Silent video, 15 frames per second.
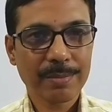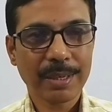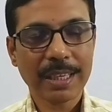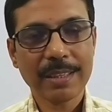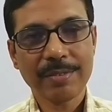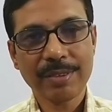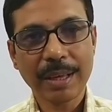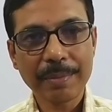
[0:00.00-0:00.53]

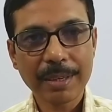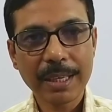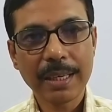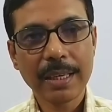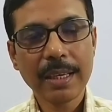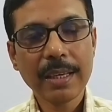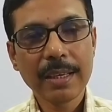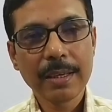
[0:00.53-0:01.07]
but the
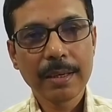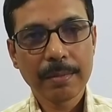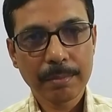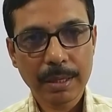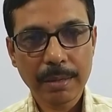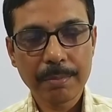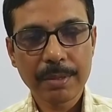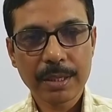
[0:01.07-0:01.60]
family
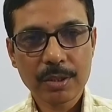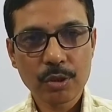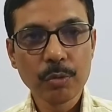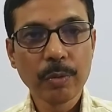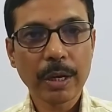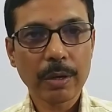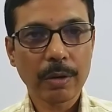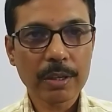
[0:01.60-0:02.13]
members who are